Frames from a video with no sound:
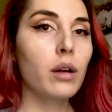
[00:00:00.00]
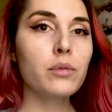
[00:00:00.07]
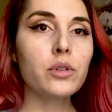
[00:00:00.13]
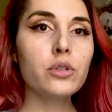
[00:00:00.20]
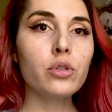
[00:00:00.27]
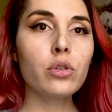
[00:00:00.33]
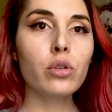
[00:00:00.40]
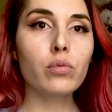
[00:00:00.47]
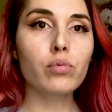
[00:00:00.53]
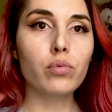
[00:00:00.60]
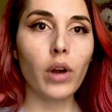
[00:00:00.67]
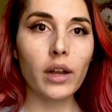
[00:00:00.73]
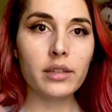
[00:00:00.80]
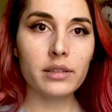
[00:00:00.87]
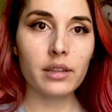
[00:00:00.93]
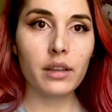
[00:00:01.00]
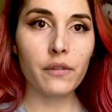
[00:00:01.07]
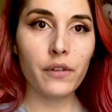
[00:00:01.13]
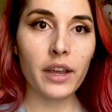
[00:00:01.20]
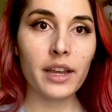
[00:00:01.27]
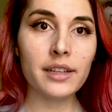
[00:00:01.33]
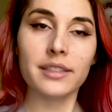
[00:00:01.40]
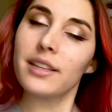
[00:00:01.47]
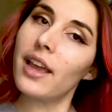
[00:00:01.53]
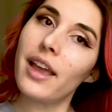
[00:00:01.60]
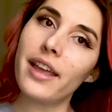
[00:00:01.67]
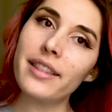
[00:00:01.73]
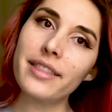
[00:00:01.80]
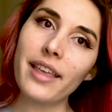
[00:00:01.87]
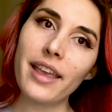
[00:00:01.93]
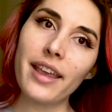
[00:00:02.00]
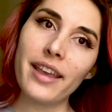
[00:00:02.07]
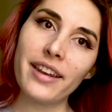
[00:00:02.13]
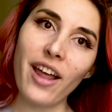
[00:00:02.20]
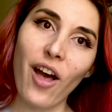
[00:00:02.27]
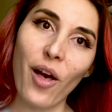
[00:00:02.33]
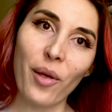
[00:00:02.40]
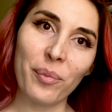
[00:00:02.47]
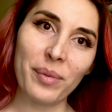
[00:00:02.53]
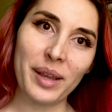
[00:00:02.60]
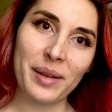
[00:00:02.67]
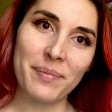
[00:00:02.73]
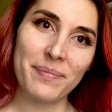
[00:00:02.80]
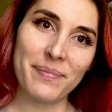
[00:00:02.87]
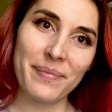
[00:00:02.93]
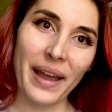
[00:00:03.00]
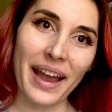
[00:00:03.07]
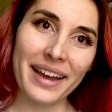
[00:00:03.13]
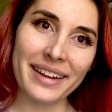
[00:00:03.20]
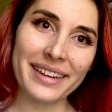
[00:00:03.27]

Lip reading: gonna do the rest of the face and then I'll be back.